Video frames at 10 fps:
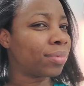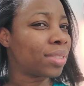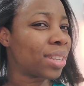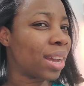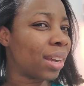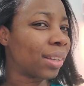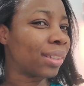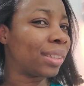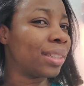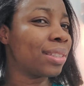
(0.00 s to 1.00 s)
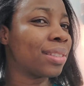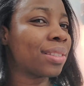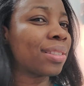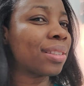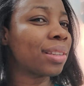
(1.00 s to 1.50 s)

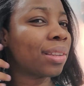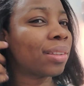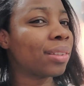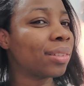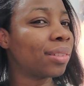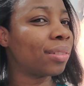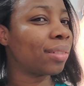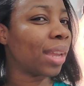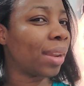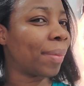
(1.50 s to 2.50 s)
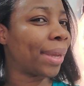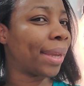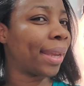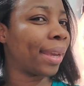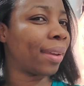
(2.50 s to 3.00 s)
darkness in my
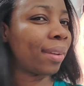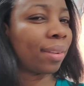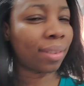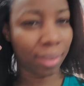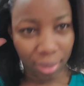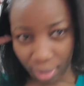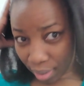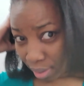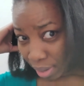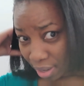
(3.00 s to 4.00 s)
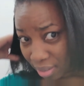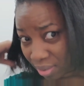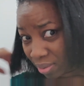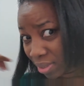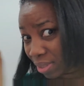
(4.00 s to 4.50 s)
hair. I
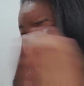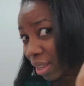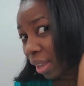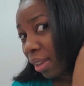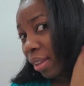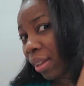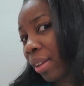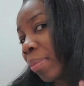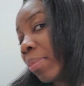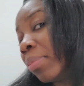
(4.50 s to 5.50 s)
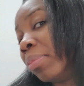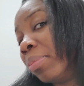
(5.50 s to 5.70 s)
don't think um,